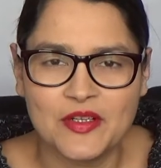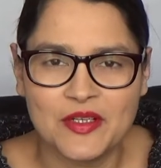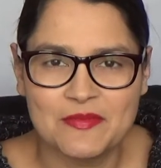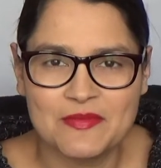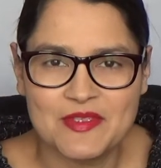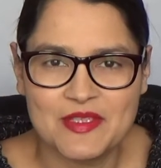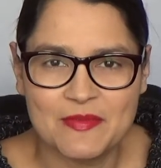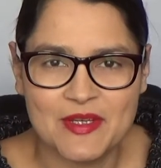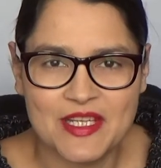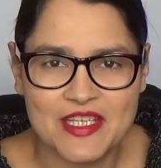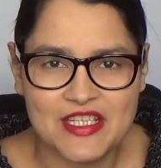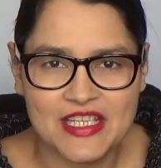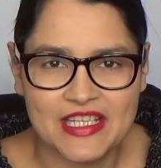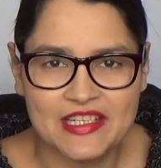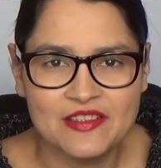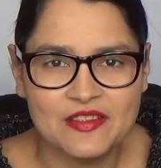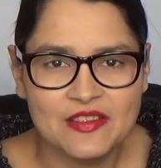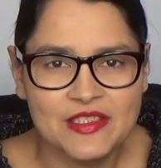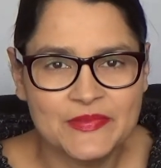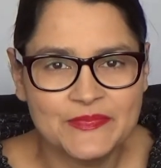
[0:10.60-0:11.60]
welcome to my
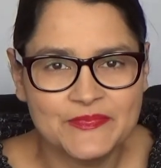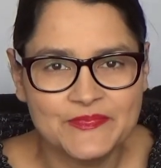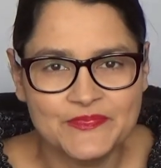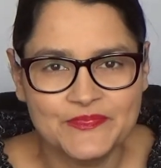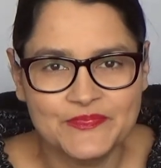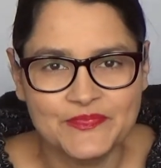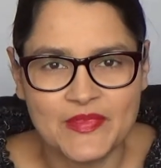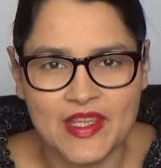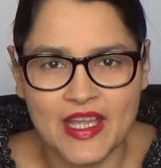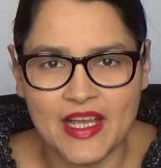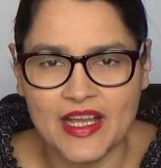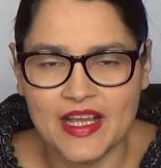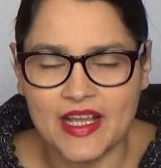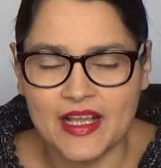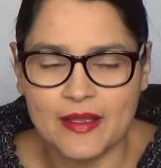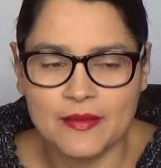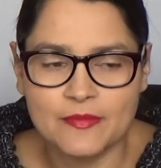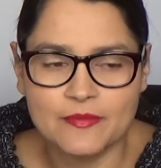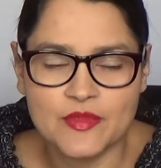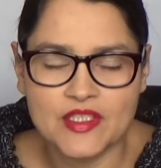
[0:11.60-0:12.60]
channel.
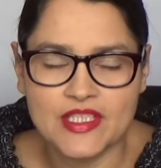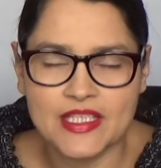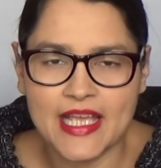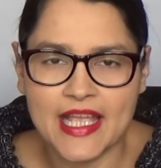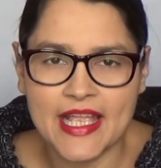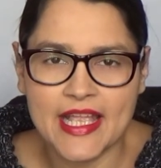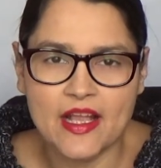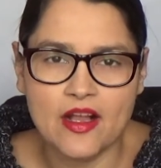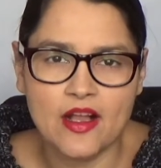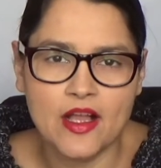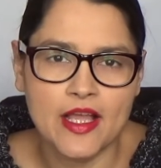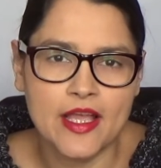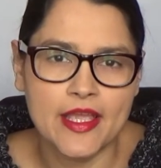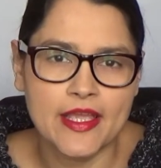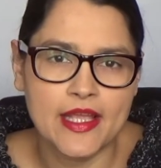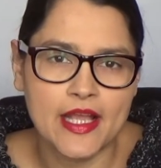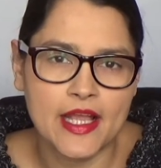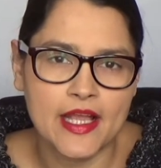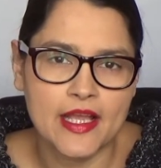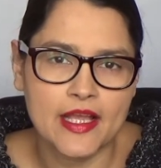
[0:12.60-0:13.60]
Today
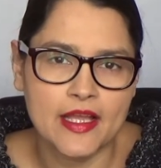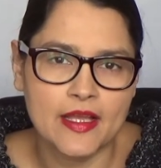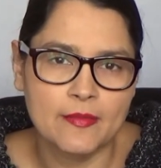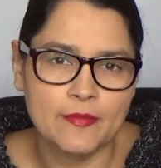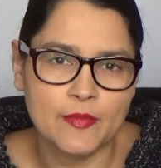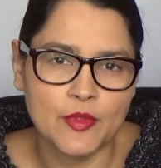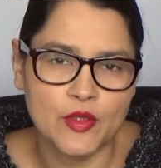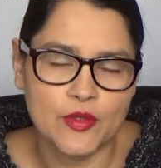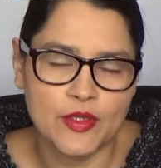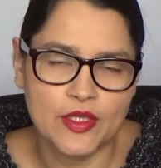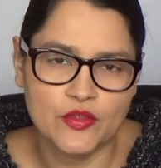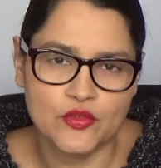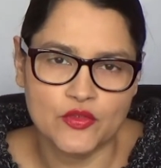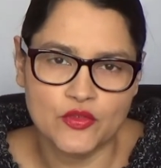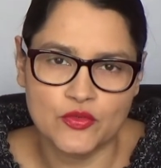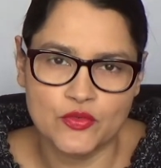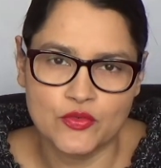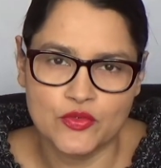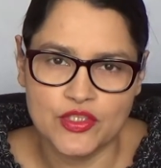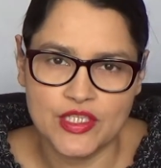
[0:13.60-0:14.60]
I am going
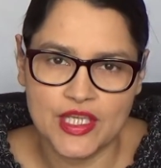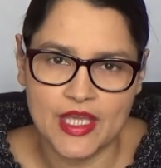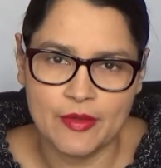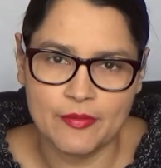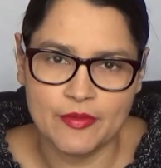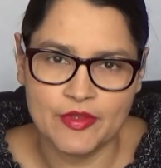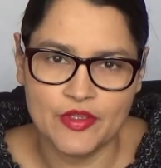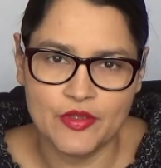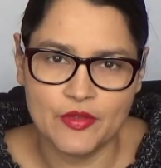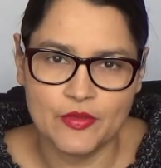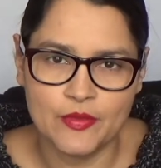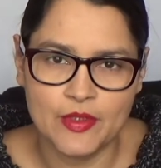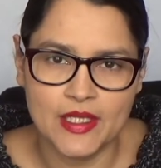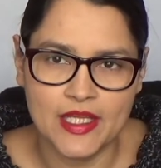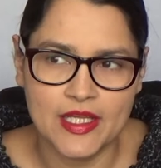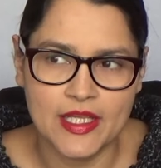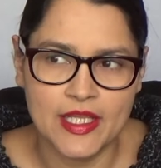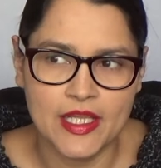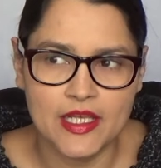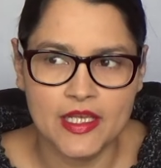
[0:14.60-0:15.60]
to share with you
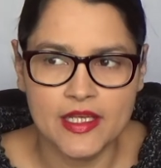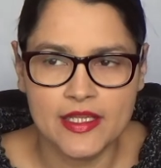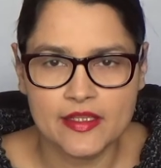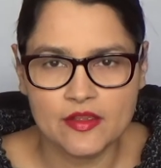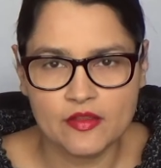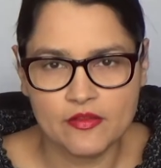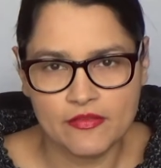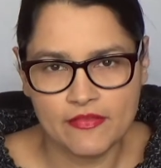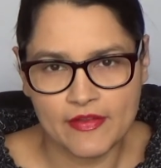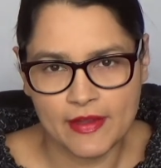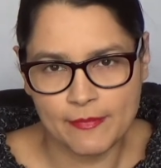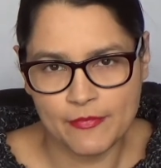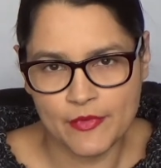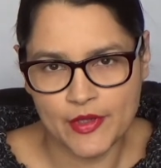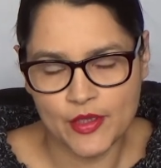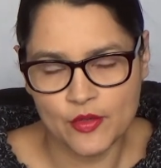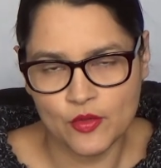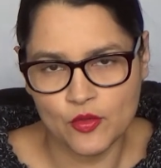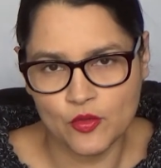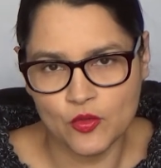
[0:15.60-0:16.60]
a little
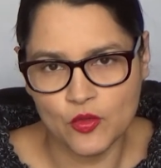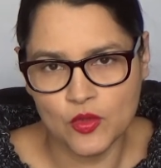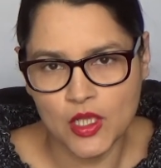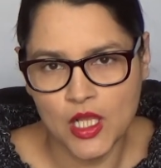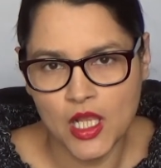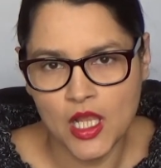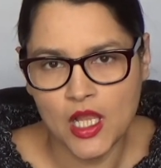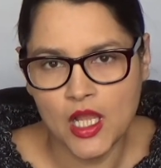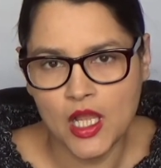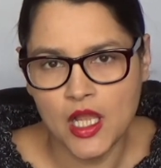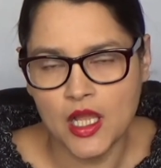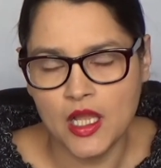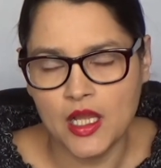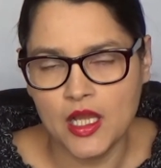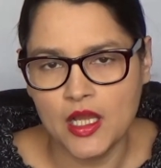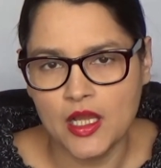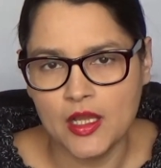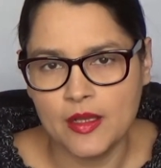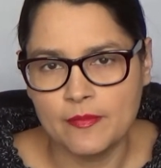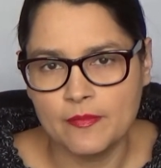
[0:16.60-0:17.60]
fabric haul
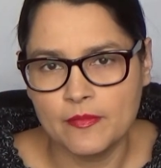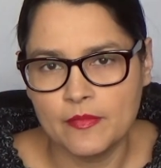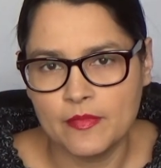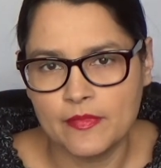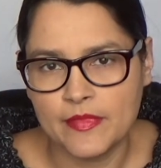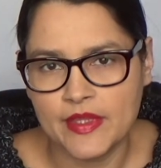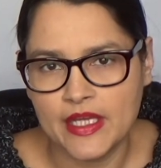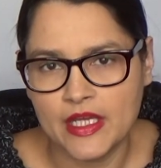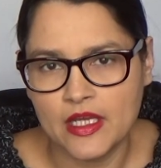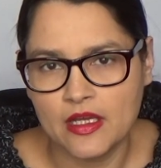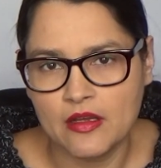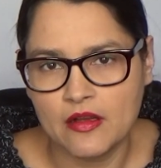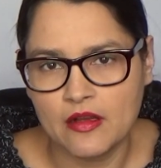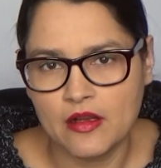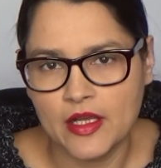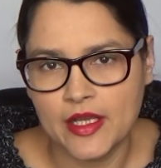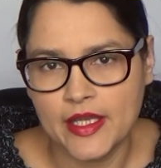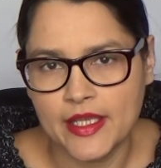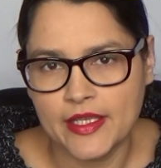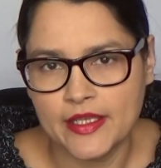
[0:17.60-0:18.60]
that
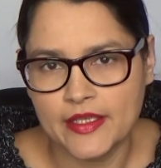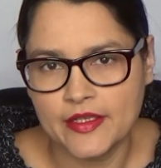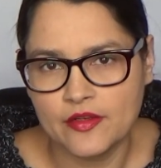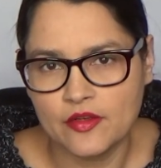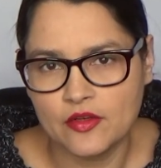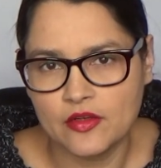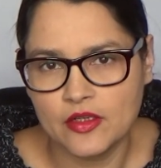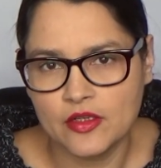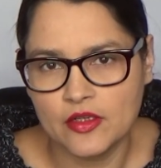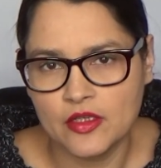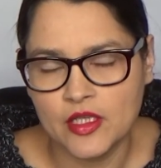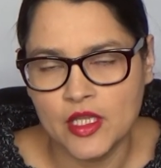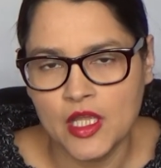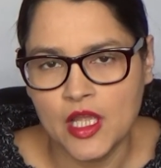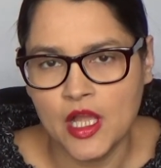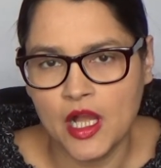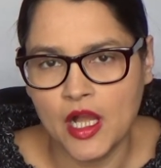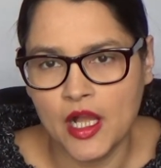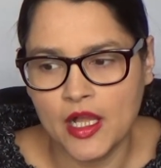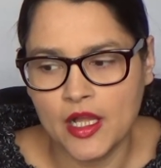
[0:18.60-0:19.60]
I got.
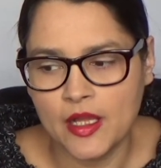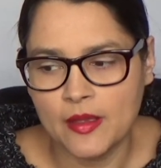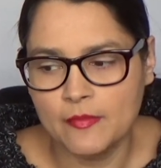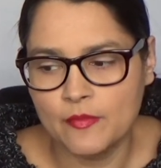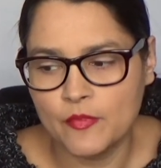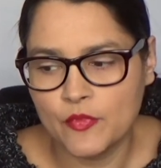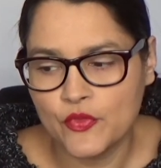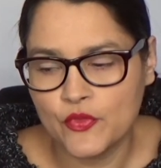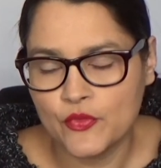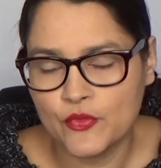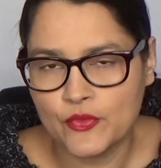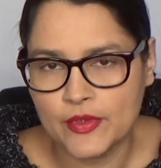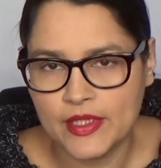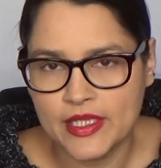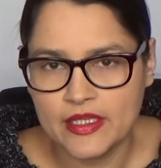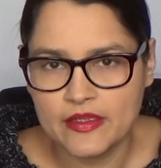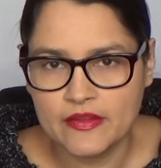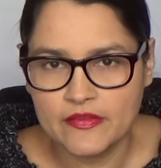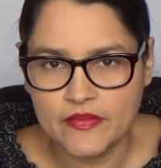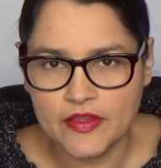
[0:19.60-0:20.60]

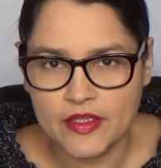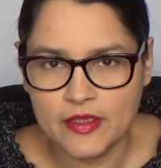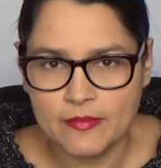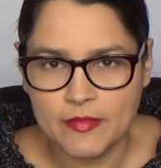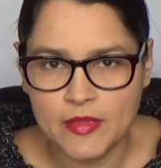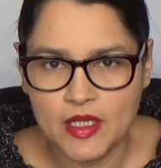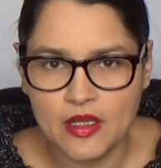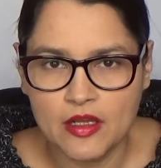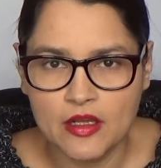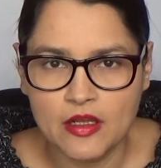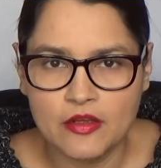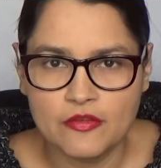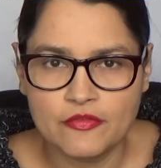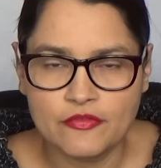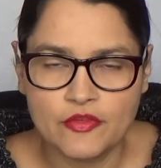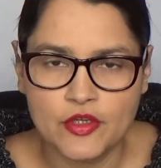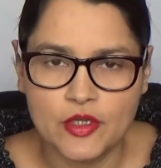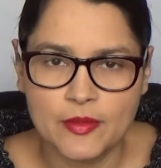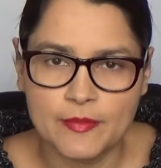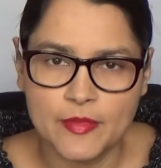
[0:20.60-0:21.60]
Three of them are
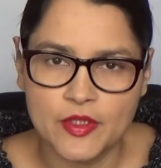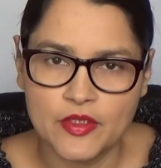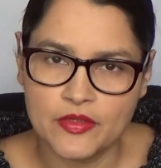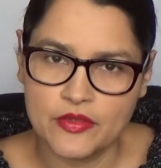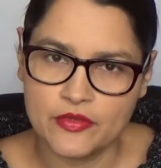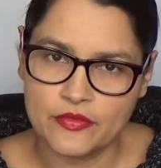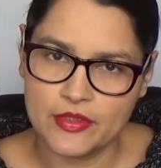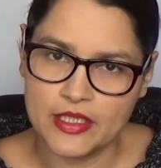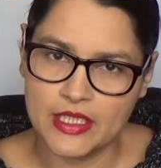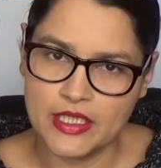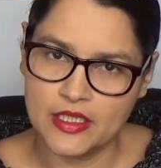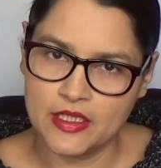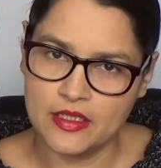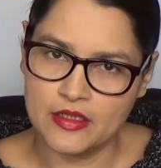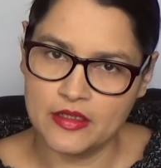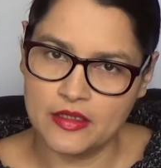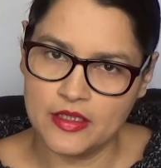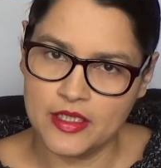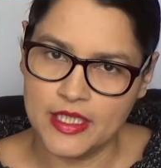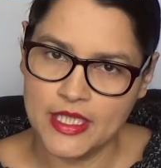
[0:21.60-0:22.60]
from Guthrie and
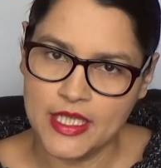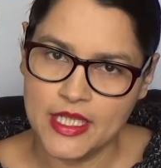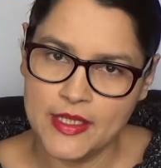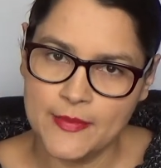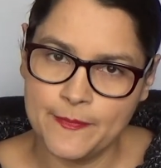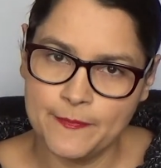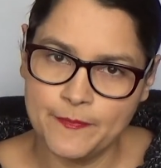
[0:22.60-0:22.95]
Ghani,